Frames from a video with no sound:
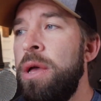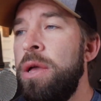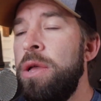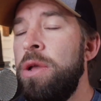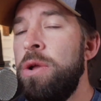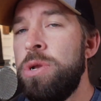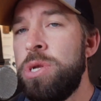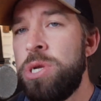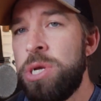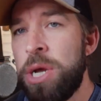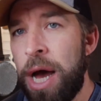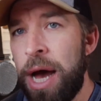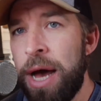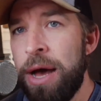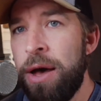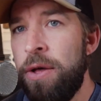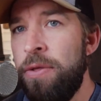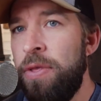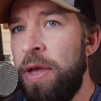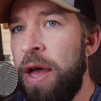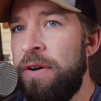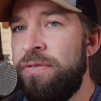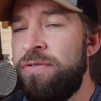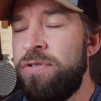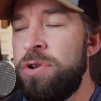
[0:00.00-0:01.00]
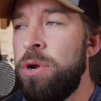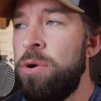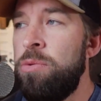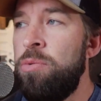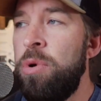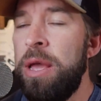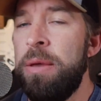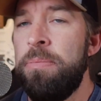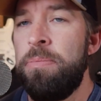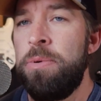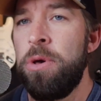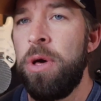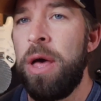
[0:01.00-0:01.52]
your child after a
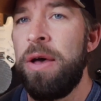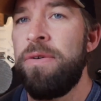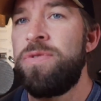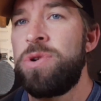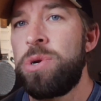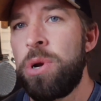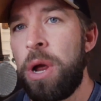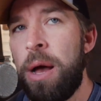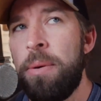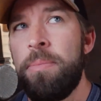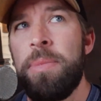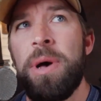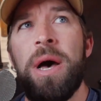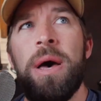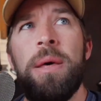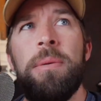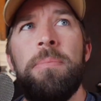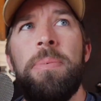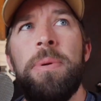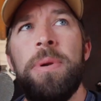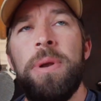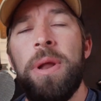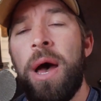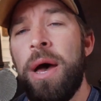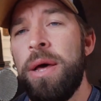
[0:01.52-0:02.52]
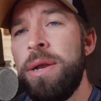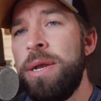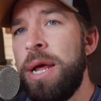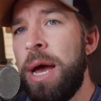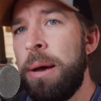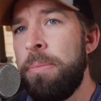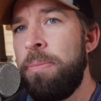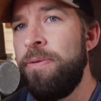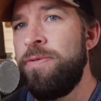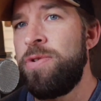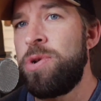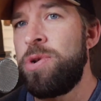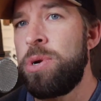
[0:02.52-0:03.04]
rape. You'll have trauma on, on
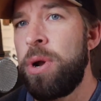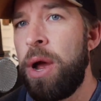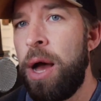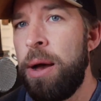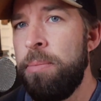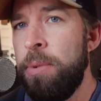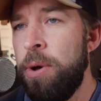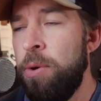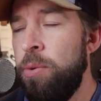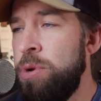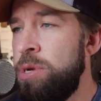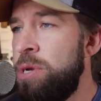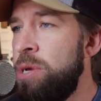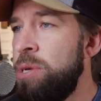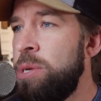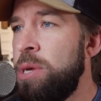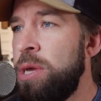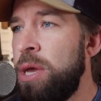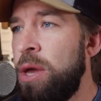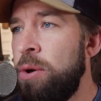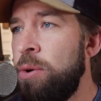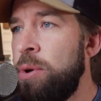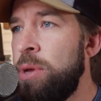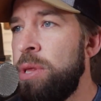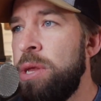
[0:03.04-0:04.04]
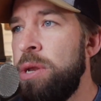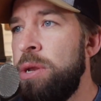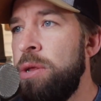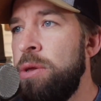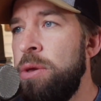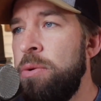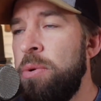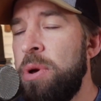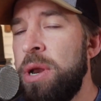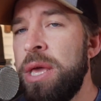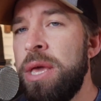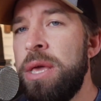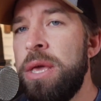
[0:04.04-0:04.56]
top of trauma, which isn't going to do
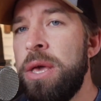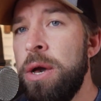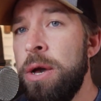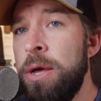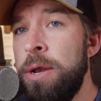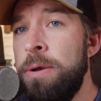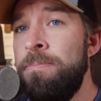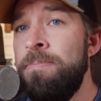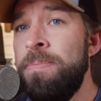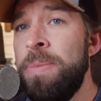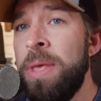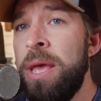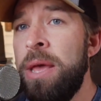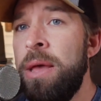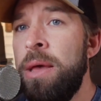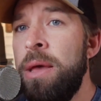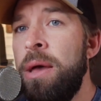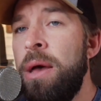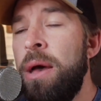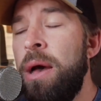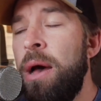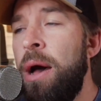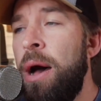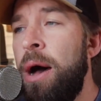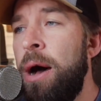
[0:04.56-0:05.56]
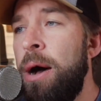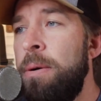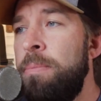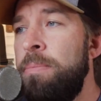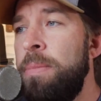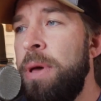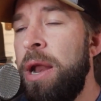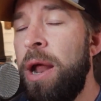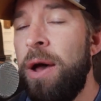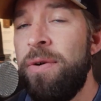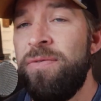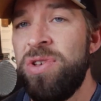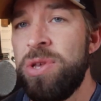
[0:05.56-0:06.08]
you any good. Um,
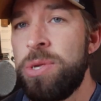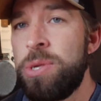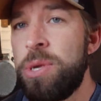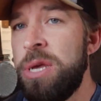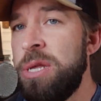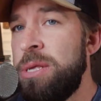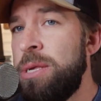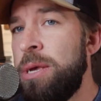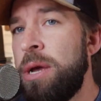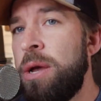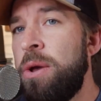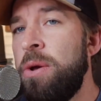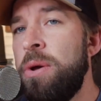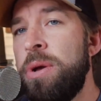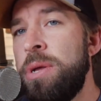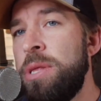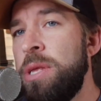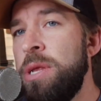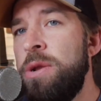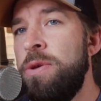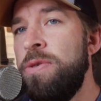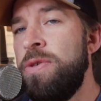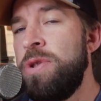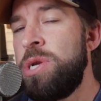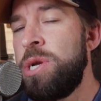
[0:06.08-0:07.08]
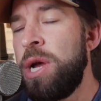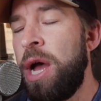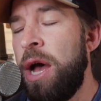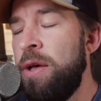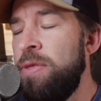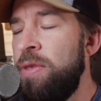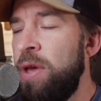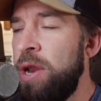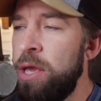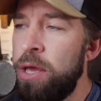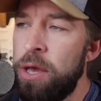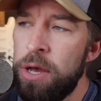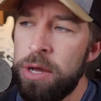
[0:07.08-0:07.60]
and obviously it's not going to do the child any